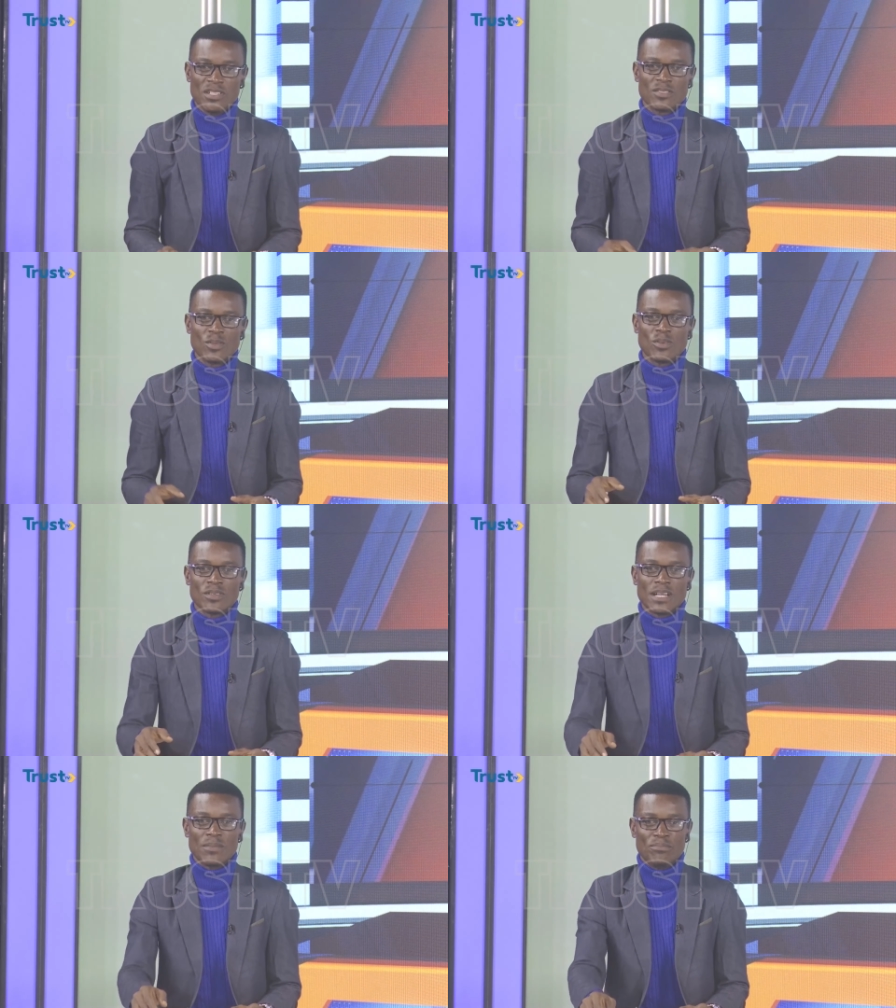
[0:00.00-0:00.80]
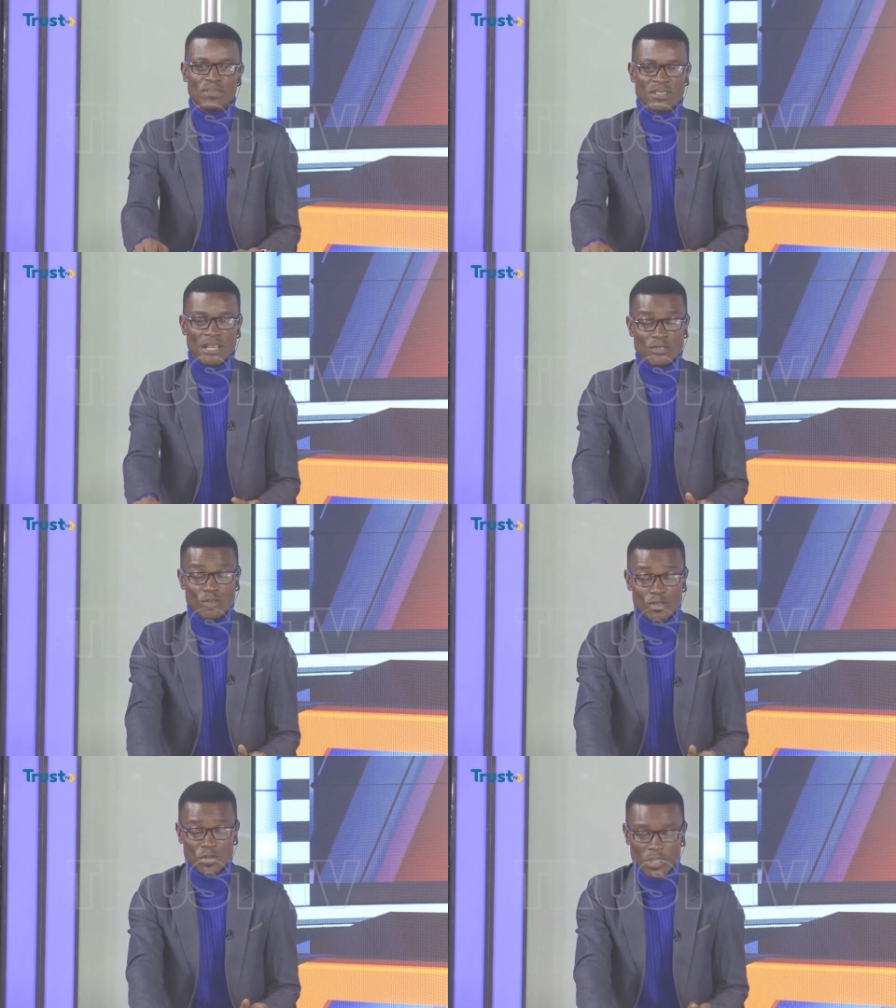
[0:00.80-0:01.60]
It's no longer business as
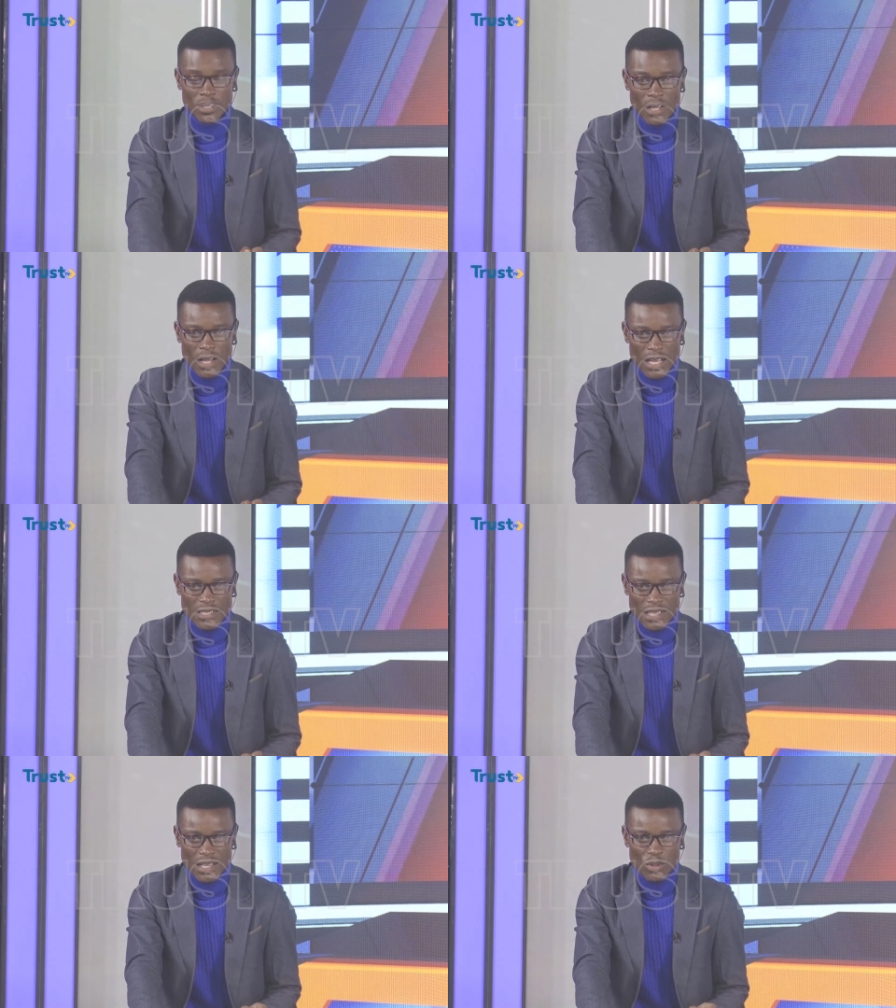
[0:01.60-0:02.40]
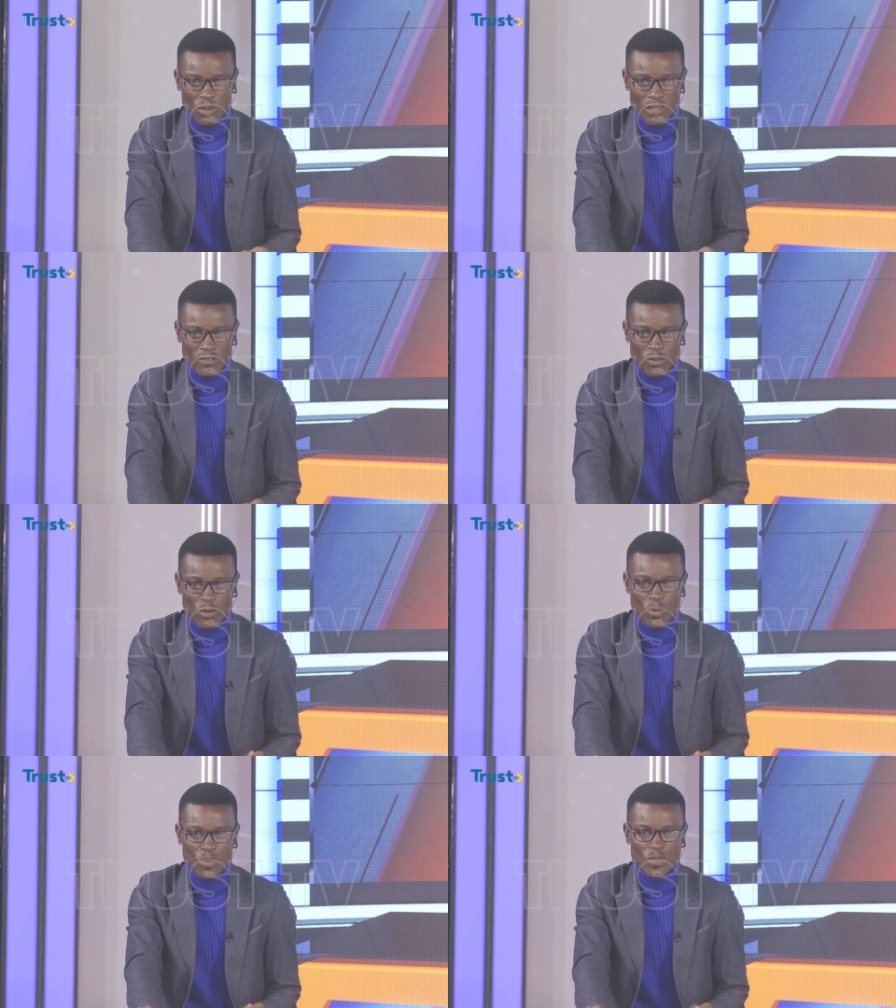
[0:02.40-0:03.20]
usual as they are looking for
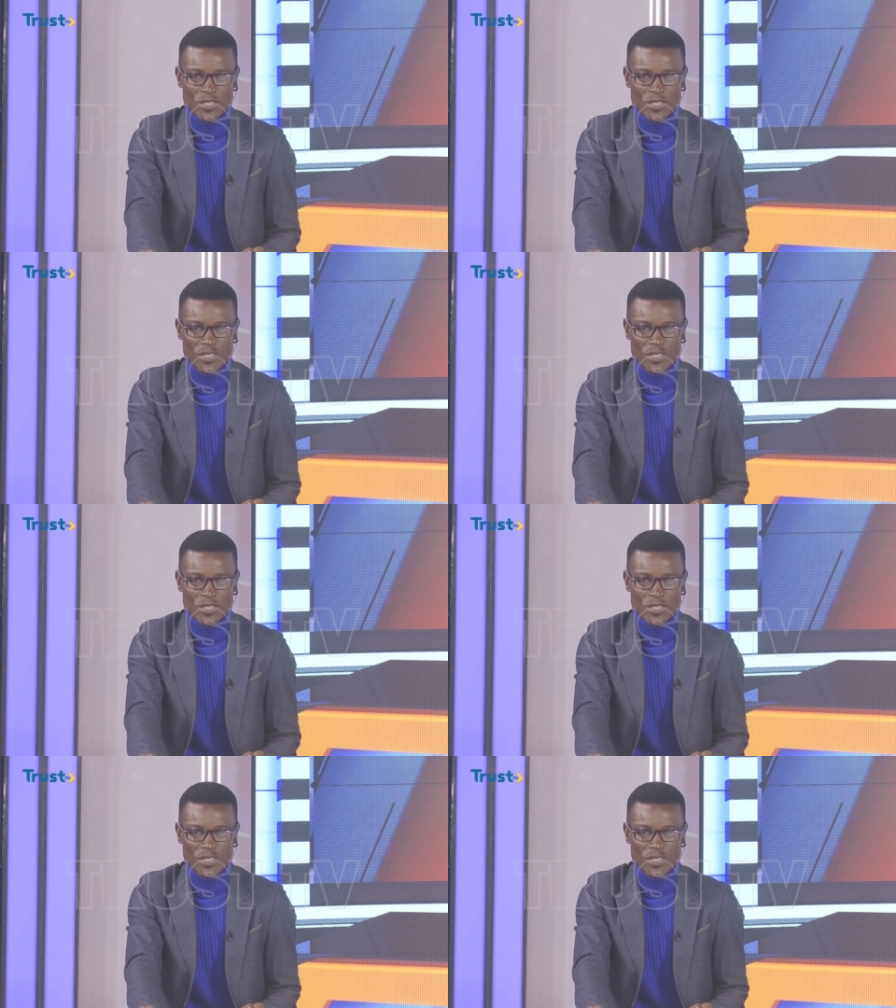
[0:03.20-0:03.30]
who will